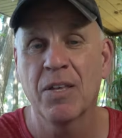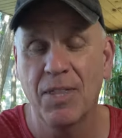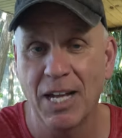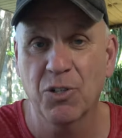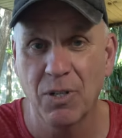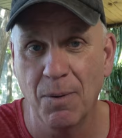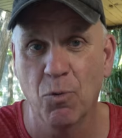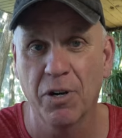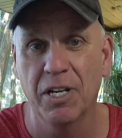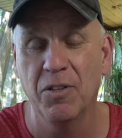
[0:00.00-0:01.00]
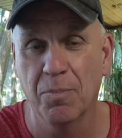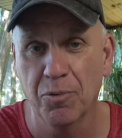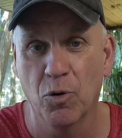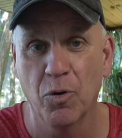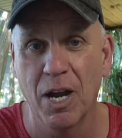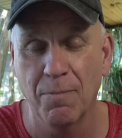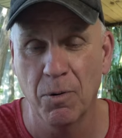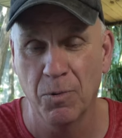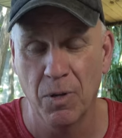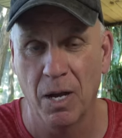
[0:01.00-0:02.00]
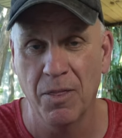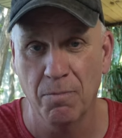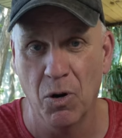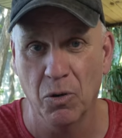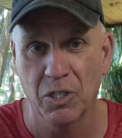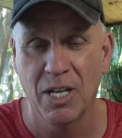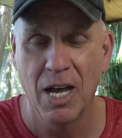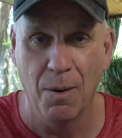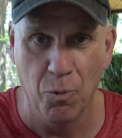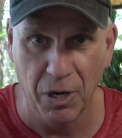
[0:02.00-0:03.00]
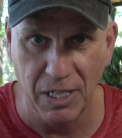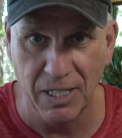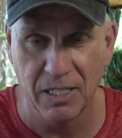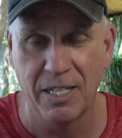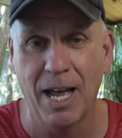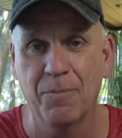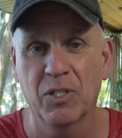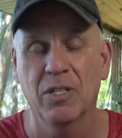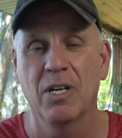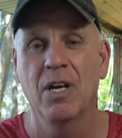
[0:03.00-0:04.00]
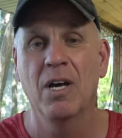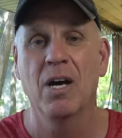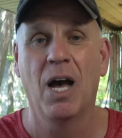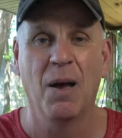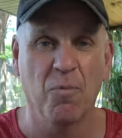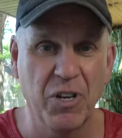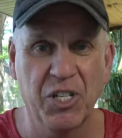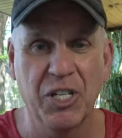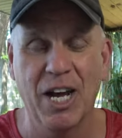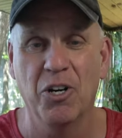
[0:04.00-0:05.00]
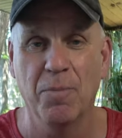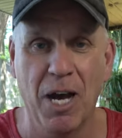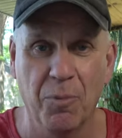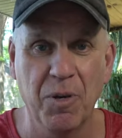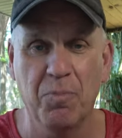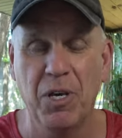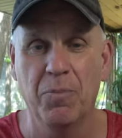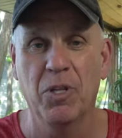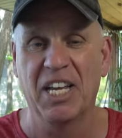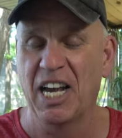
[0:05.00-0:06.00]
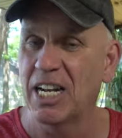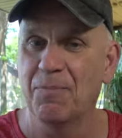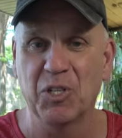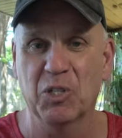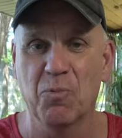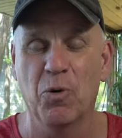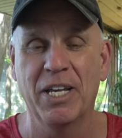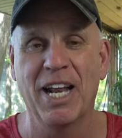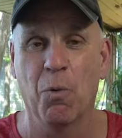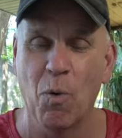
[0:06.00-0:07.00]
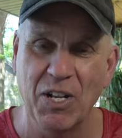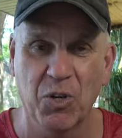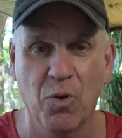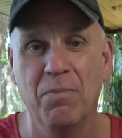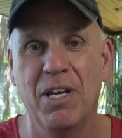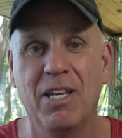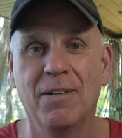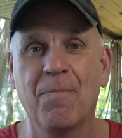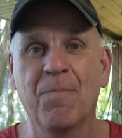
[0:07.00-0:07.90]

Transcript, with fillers: That's when I'm working the program on the most. I'm working the steps, I'm reaching out, I'm helping people. I got up this morning, I went to a meeting.